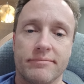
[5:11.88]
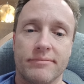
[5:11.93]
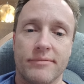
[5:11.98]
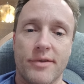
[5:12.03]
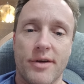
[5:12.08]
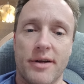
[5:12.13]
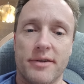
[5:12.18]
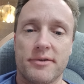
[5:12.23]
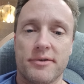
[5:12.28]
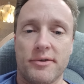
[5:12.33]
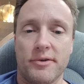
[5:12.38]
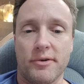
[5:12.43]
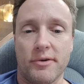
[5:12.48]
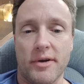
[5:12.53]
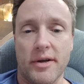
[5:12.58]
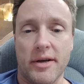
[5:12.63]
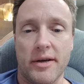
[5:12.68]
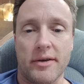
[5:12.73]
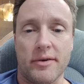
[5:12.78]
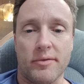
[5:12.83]
Thoughts in your
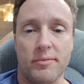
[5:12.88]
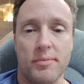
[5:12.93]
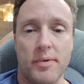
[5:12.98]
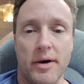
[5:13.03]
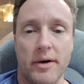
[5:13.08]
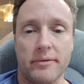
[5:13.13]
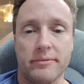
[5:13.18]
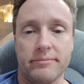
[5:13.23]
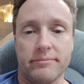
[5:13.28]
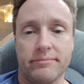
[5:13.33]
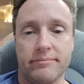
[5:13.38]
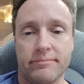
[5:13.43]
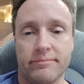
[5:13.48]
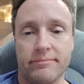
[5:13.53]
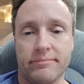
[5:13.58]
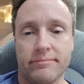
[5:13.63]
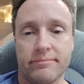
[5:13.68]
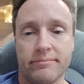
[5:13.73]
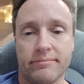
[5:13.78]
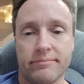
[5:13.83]
head about,
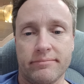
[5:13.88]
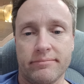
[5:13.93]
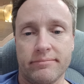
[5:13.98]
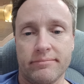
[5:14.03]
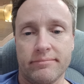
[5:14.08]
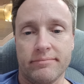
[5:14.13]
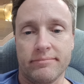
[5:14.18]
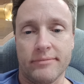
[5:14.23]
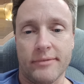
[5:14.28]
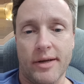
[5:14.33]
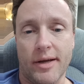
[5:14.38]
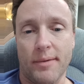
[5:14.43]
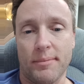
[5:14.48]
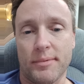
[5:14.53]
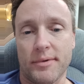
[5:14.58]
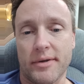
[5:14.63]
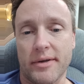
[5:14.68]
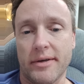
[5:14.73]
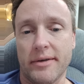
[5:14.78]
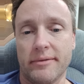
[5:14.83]
yep,
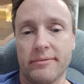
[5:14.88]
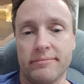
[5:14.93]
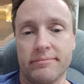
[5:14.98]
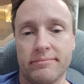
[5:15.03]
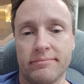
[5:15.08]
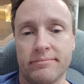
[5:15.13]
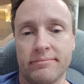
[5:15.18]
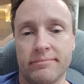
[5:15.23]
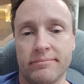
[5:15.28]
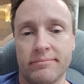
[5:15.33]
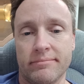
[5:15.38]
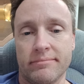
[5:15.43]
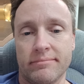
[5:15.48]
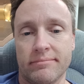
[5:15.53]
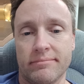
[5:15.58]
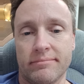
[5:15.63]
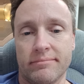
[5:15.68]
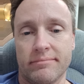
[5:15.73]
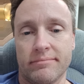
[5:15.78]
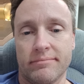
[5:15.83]
see,
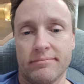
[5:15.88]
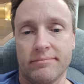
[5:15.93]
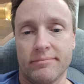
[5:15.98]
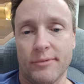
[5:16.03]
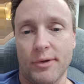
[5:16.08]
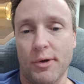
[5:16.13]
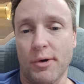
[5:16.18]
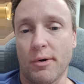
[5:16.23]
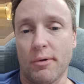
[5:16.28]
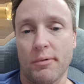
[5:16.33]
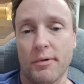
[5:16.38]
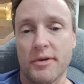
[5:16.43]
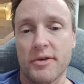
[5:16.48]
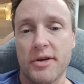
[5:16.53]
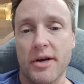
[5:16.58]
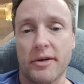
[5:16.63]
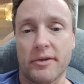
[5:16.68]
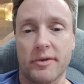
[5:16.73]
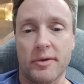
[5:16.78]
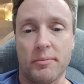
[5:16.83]
you're
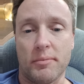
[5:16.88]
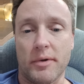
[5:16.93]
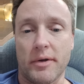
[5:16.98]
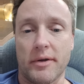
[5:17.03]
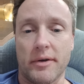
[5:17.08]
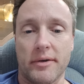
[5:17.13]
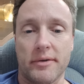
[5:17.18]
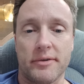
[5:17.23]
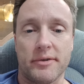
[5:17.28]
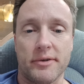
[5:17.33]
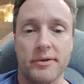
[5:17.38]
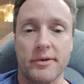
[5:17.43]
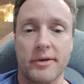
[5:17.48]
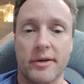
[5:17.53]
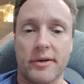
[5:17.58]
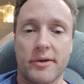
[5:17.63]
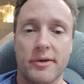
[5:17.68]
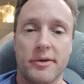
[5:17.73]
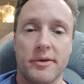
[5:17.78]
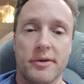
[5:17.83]
rejected because you're
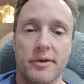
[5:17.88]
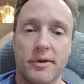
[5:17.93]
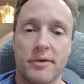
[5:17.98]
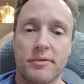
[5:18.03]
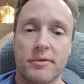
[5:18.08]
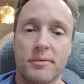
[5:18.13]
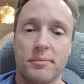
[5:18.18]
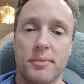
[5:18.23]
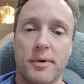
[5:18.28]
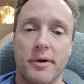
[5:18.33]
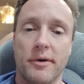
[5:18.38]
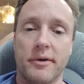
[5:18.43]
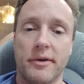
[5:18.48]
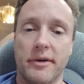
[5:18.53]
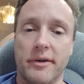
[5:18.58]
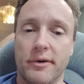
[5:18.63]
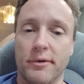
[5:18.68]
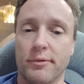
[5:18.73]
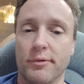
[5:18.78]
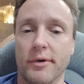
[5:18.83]
not good enough compared to
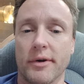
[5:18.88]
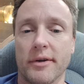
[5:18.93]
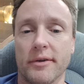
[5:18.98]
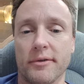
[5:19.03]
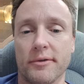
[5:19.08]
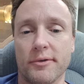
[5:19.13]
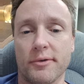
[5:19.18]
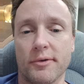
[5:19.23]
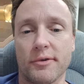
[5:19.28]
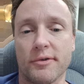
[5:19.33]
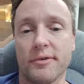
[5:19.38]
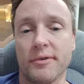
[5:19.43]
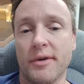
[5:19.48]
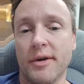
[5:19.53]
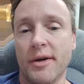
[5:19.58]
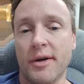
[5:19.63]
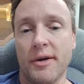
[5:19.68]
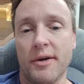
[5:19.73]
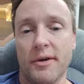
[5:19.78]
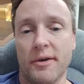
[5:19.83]
your friends or
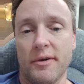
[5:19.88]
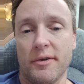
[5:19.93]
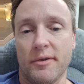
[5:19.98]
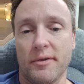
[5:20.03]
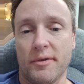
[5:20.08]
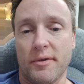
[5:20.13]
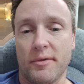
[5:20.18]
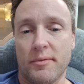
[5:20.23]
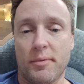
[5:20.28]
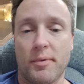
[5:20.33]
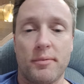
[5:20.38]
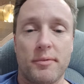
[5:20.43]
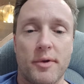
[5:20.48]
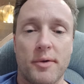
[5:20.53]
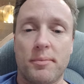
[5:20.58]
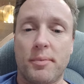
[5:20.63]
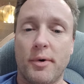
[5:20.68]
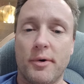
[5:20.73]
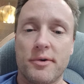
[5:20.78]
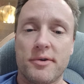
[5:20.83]
the
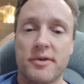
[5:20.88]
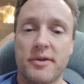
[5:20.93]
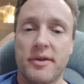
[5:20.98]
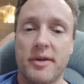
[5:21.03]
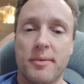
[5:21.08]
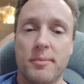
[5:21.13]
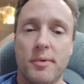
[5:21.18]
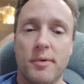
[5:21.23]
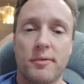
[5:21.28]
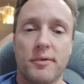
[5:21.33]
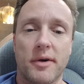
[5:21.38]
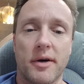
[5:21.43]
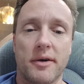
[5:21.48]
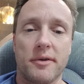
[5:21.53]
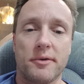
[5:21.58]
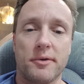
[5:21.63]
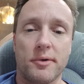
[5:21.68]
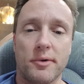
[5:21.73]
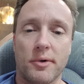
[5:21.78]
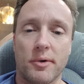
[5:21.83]
person they moved on
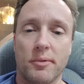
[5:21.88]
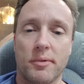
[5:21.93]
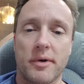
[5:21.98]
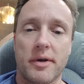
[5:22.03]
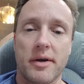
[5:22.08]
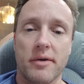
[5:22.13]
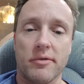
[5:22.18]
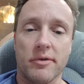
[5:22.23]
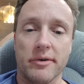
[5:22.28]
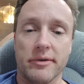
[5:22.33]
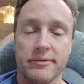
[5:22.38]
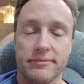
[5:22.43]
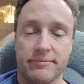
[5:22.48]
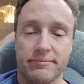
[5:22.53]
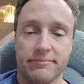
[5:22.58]
to or whatever.